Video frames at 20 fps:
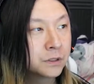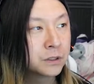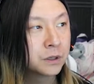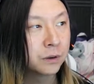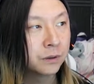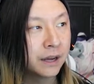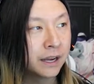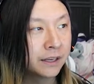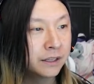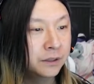so
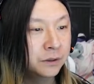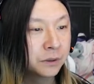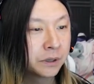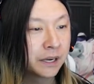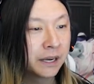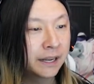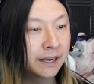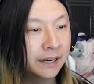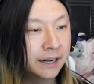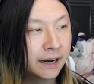that you
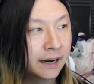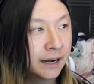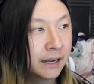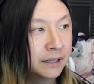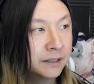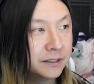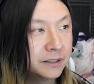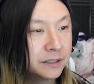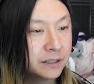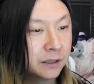
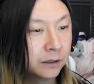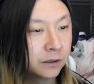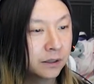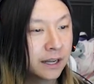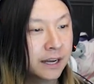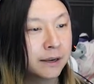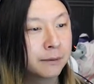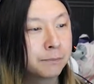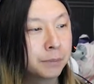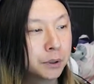can still
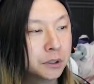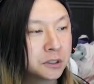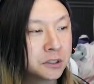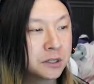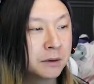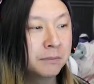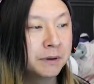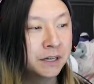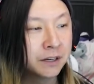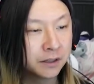like put
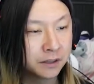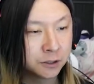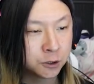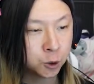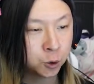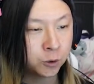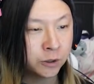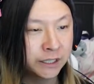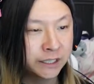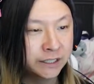some into the
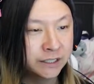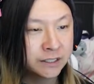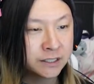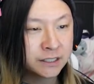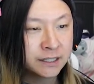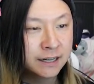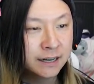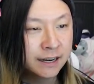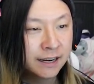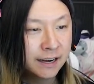
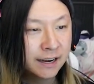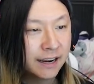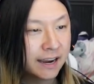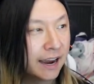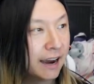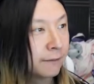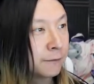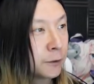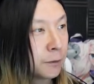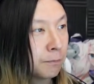trees
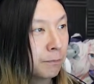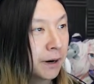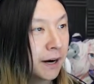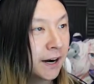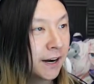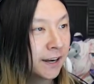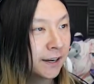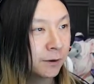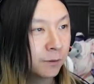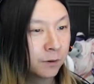after
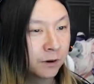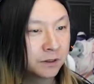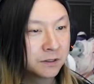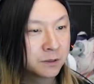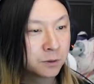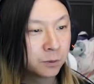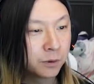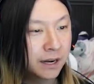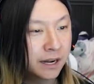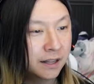buying one
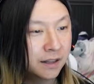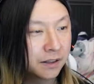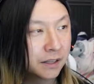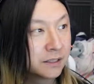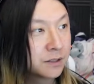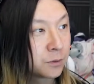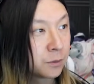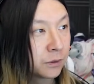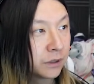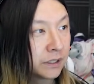as well.
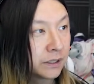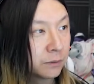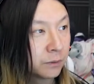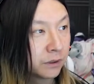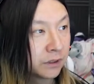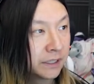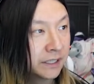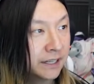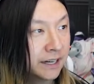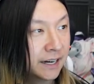That's really,
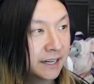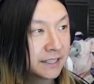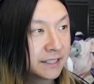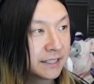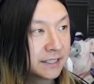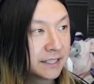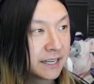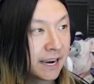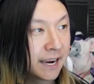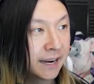really nice.
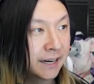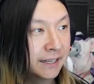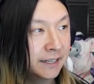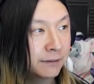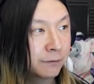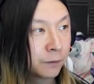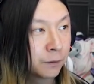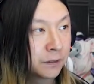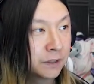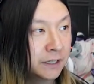It's handy
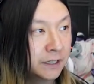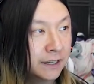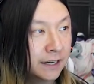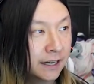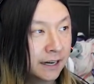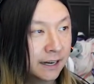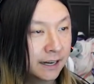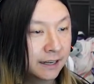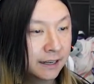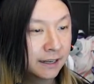for
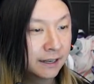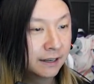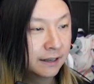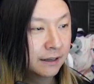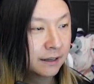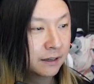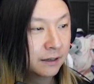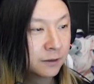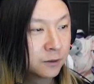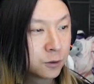the
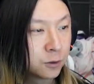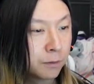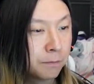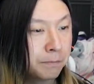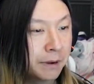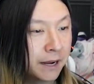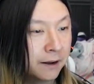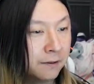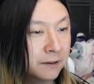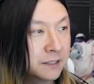sort of
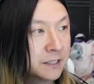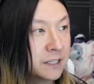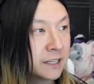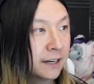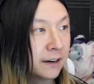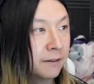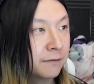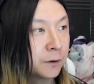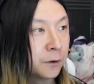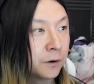
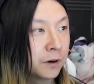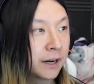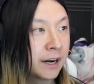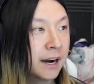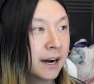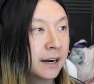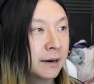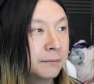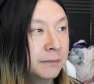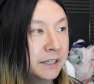balancing of your
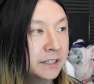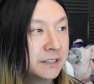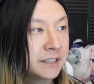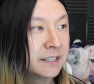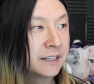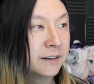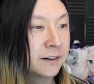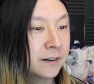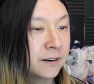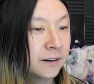economies
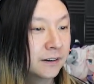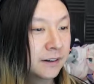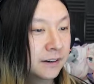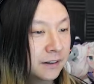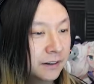here.